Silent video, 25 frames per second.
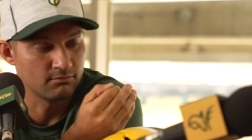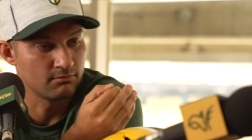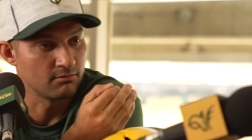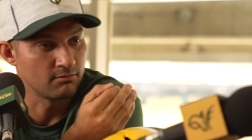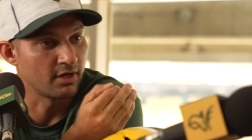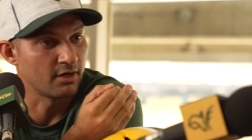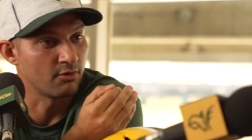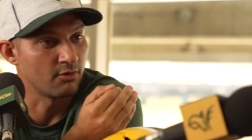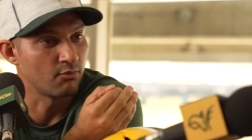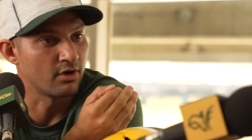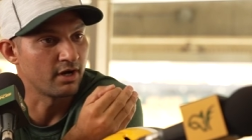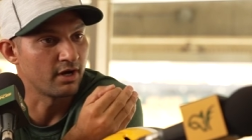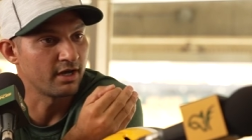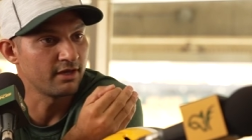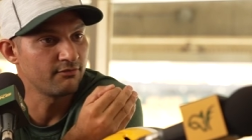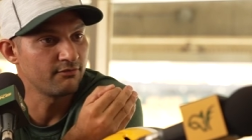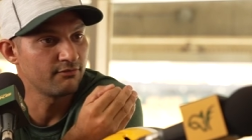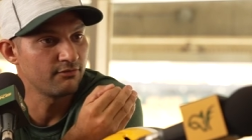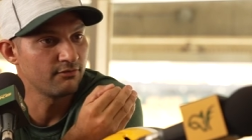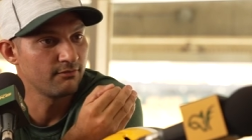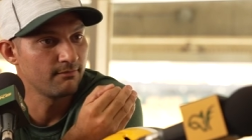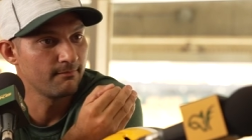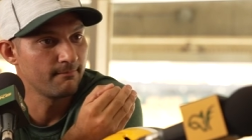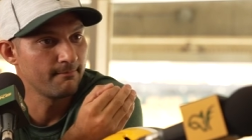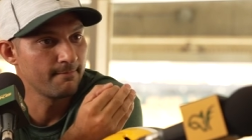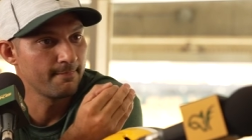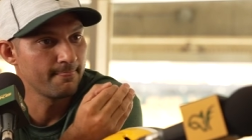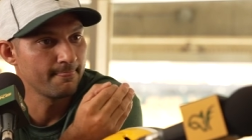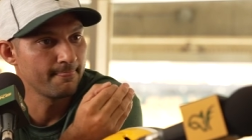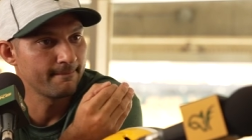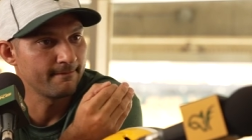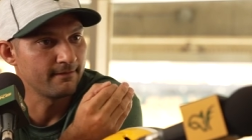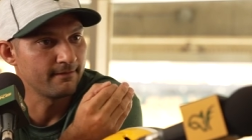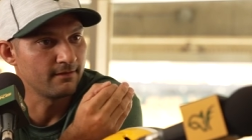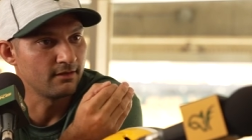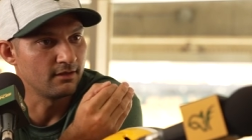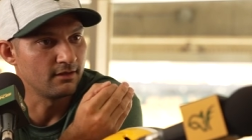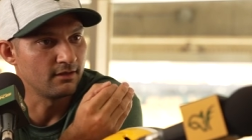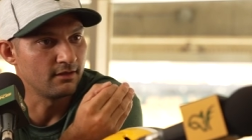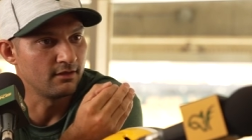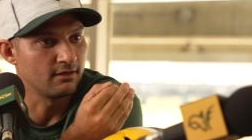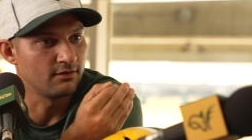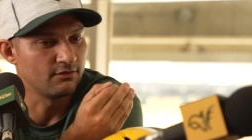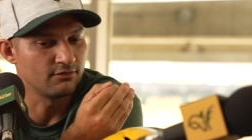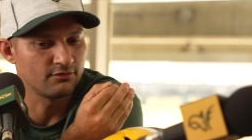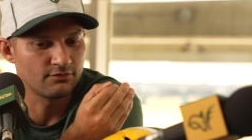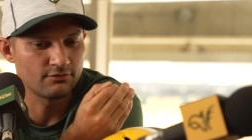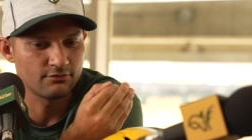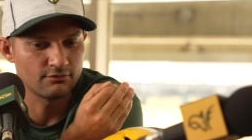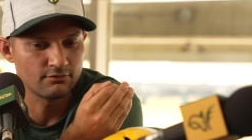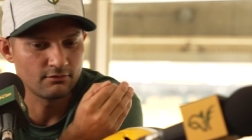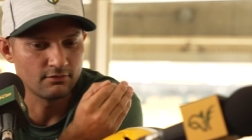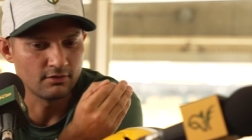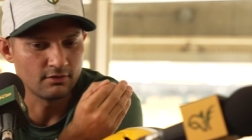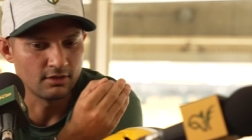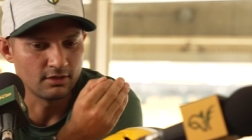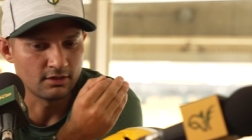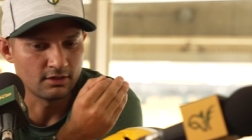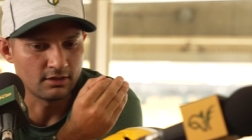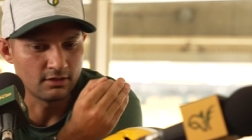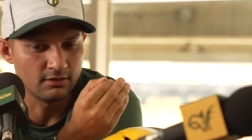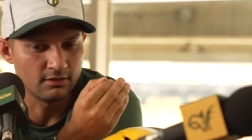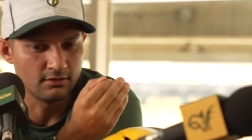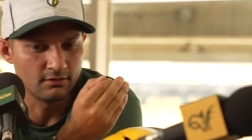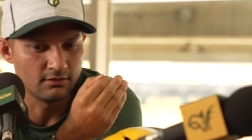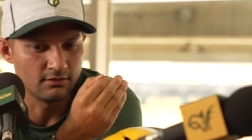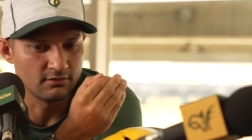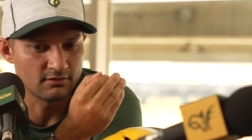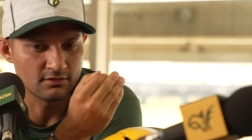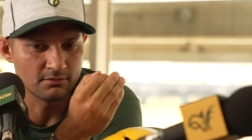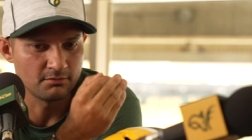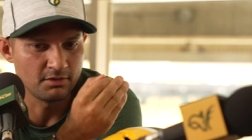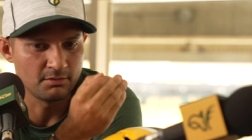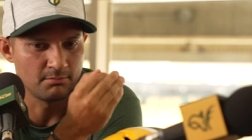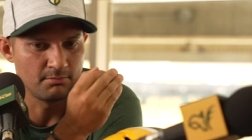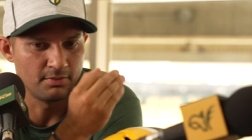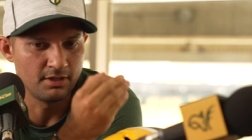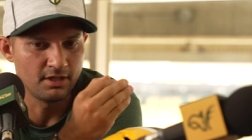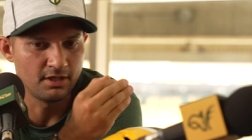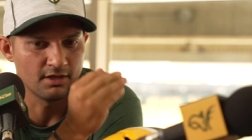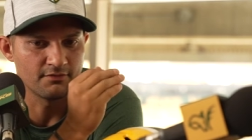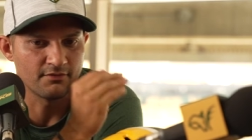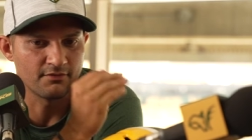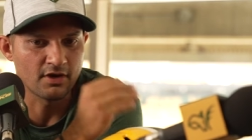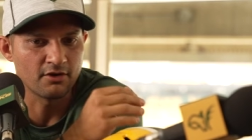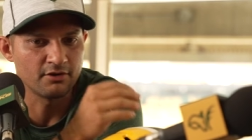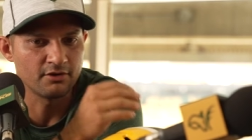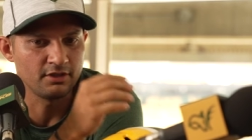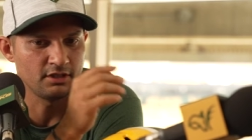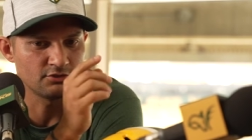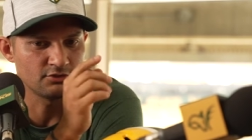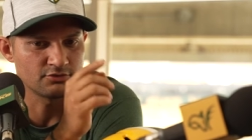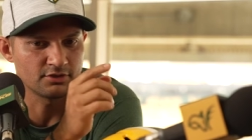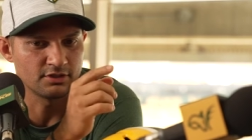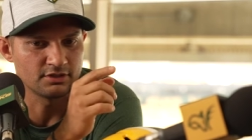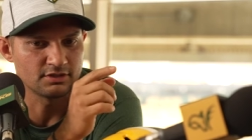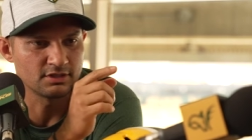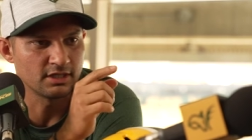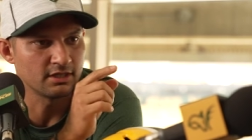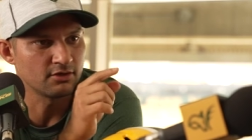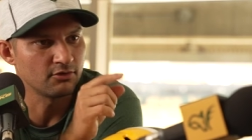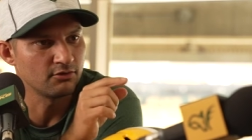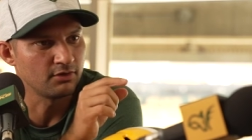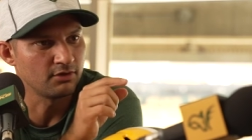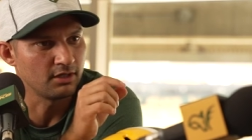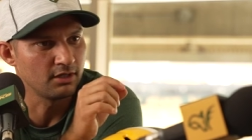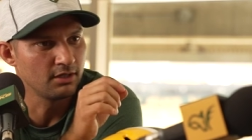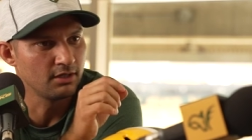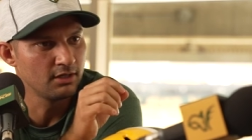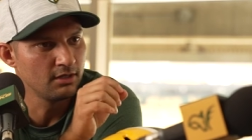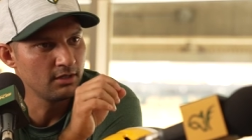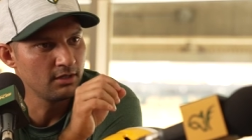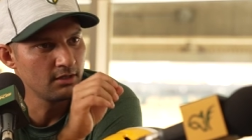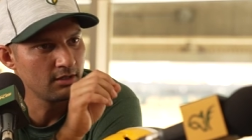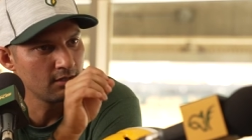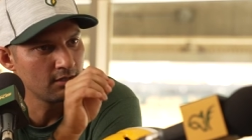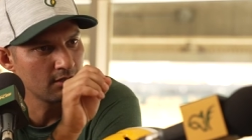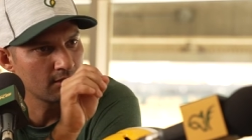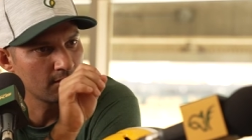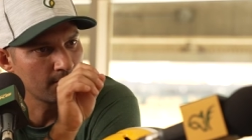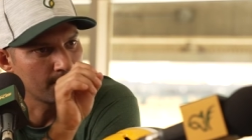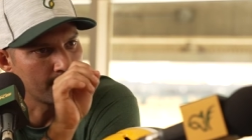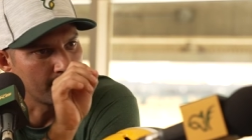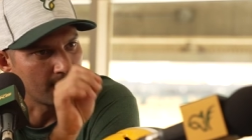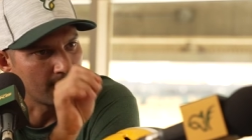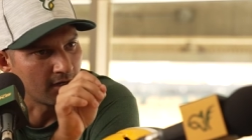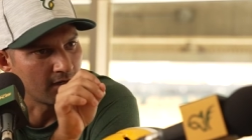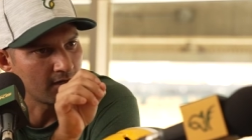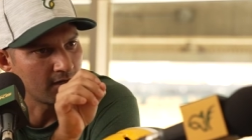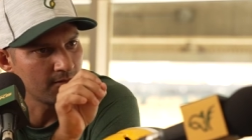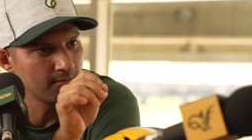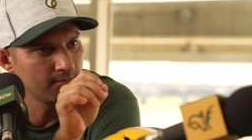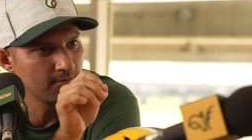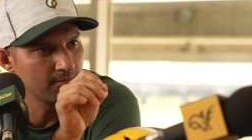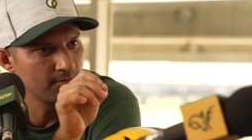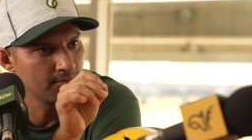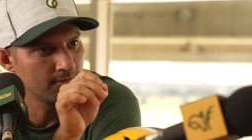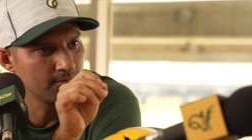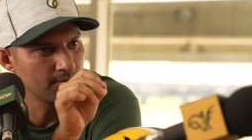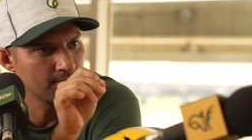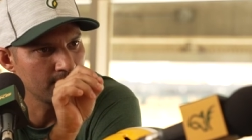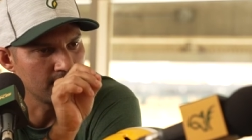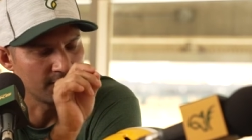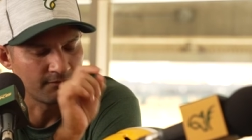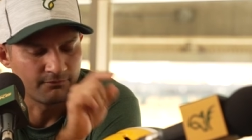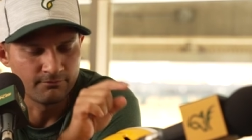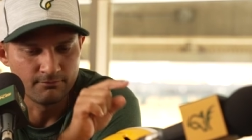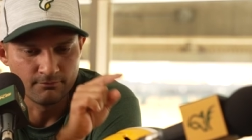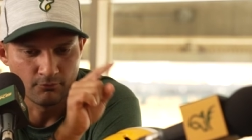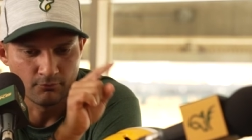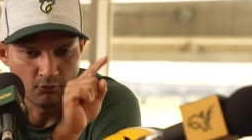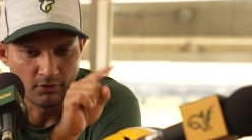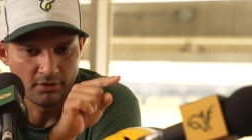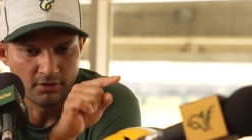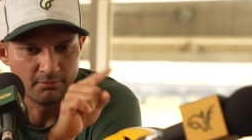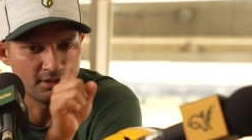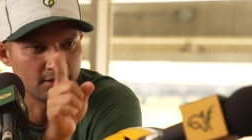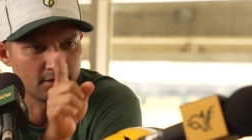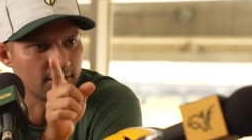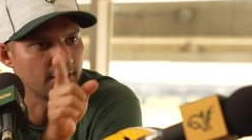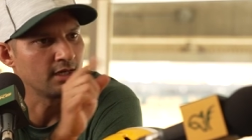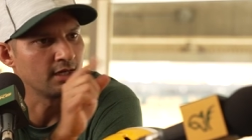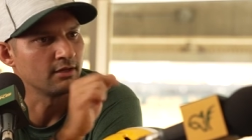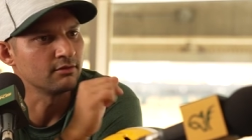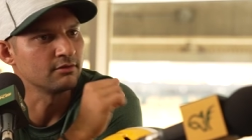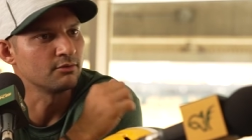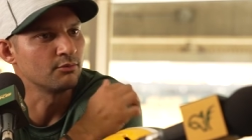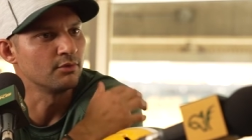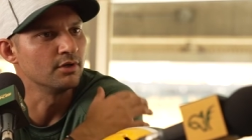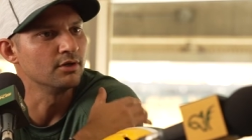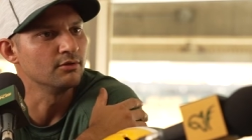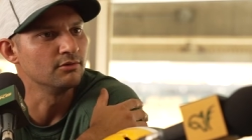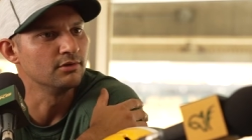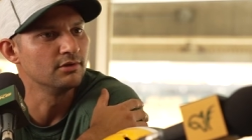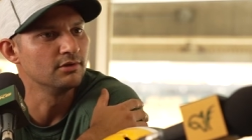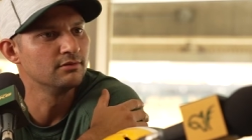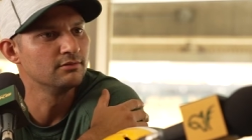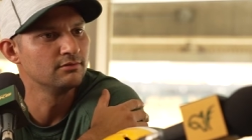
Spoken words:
my wife is gonna be big of how he treats not only mom but women down the road,